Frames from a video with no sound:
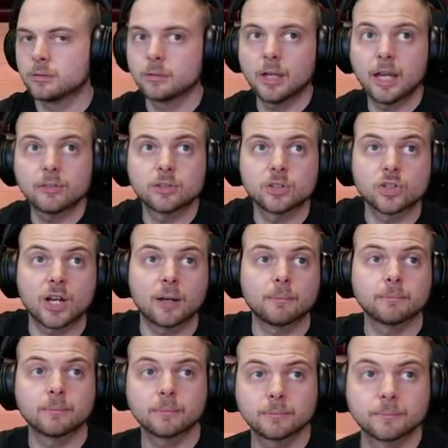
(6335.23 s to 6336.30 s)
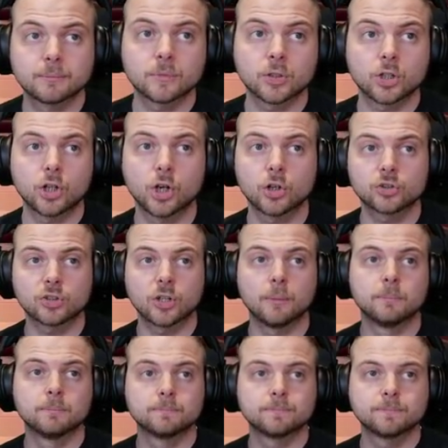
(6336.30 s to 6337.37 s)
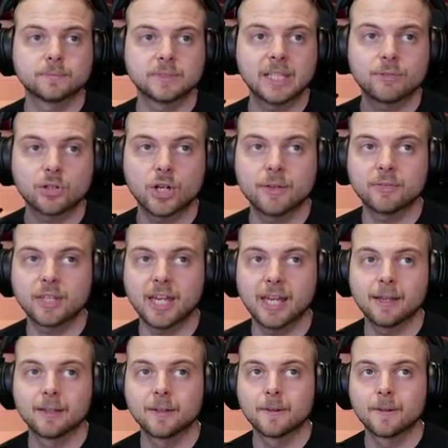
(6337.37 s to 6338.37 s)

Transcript: F's in chat. Coke's gone. Never go AFK.